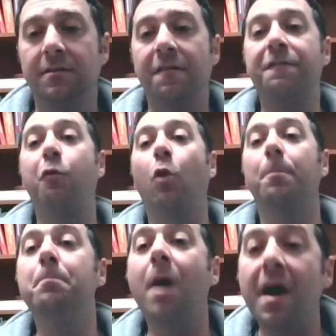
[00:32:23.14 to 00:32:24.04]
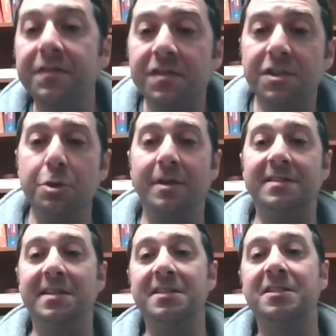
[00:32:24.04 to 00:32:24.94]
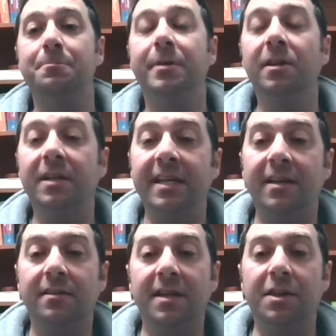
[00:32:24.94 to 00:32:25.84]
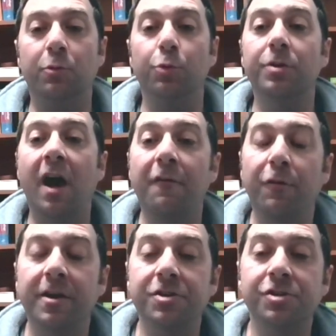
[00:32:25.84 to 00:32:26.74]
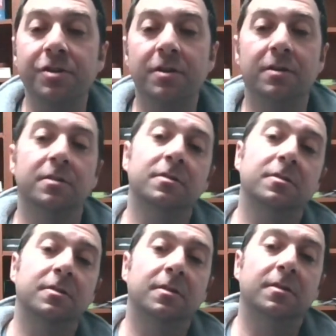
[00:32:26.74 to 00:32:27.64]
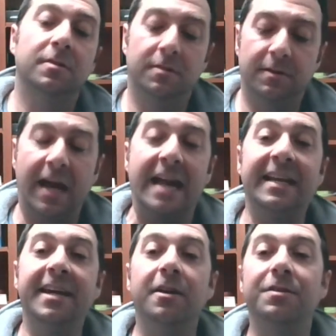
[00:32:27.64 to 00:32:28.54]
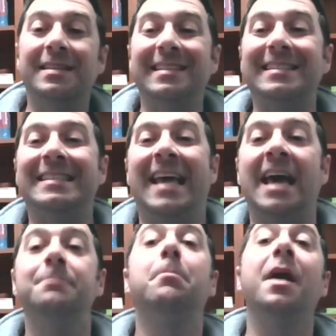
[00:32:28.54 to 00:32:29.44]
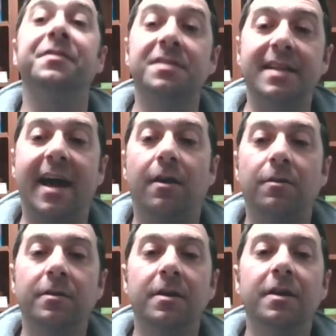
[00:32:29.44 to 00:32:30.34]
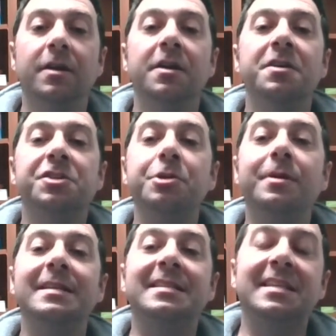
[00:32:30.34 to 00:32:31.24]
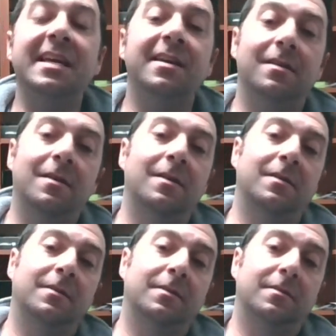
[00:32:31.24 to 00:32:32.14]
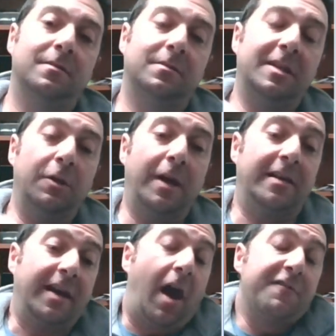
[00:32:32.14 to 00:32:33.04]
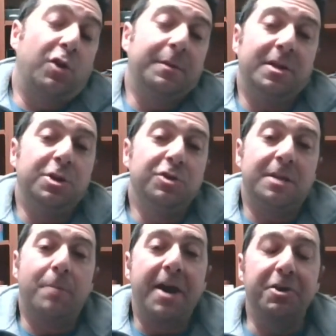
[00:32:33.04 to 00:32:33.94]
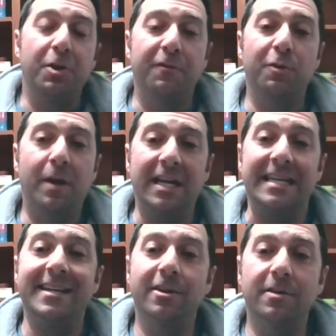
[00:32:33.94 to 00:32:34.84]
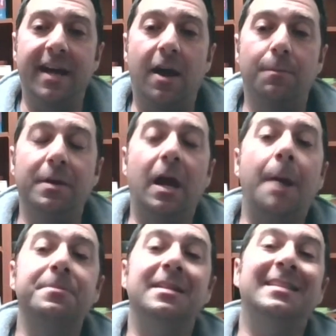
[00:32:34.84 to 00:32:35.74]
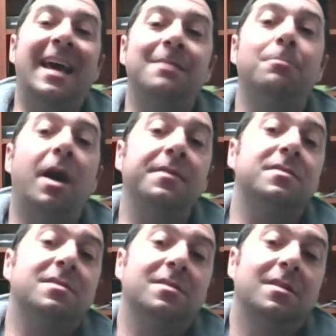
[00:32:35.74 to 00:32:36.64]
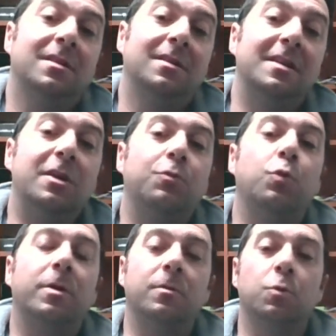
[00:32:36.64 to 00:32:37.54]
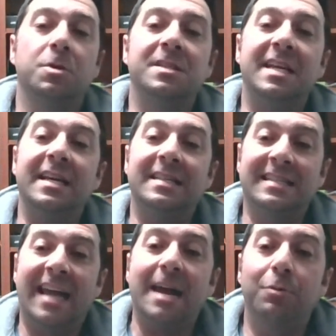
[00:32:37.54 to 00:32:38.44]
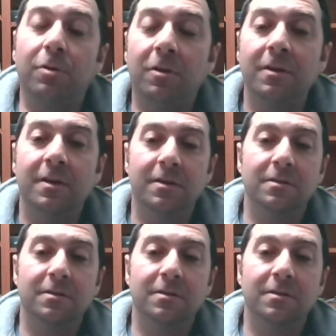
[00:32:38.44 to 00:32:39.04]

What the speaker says: 4 months. You can see stability in the root coverage. And here, this is 10 months now. So you can see, and I've only been using Microderm for about a year now, but up to 10 months, we're seeing stable